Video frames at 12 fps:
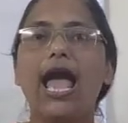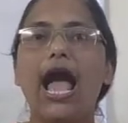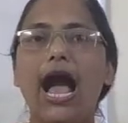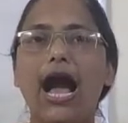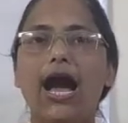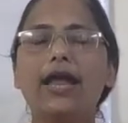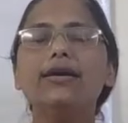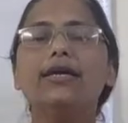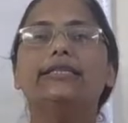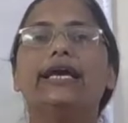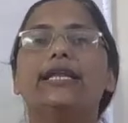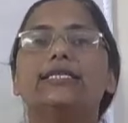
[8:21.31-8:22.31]
And
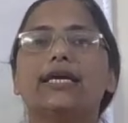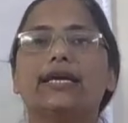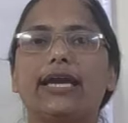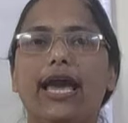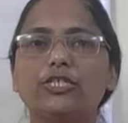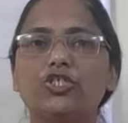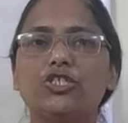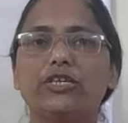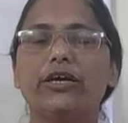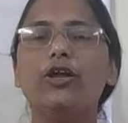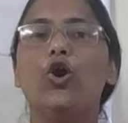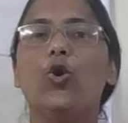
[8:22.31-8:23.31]
there is a
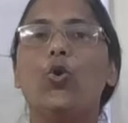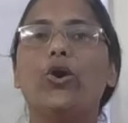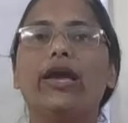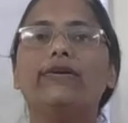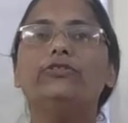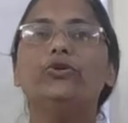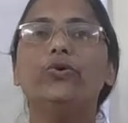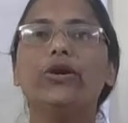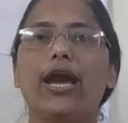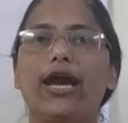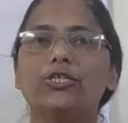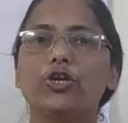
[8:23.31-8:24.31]
cashier who gives you
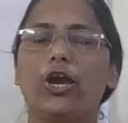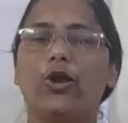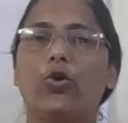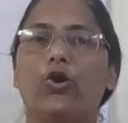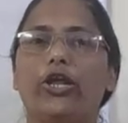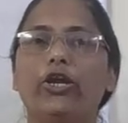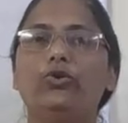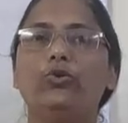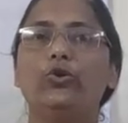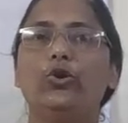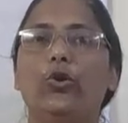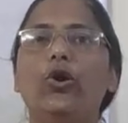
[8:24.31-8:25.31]
cash according
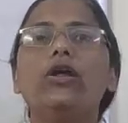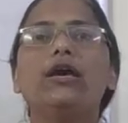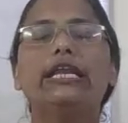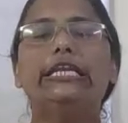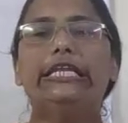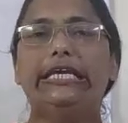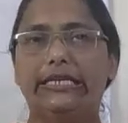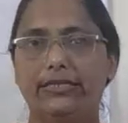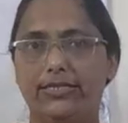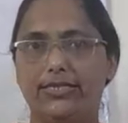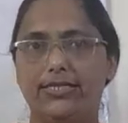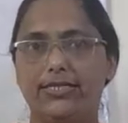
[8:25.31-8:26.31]
to your
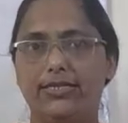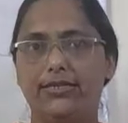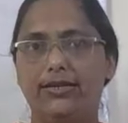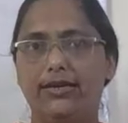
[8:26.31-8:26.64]
needs.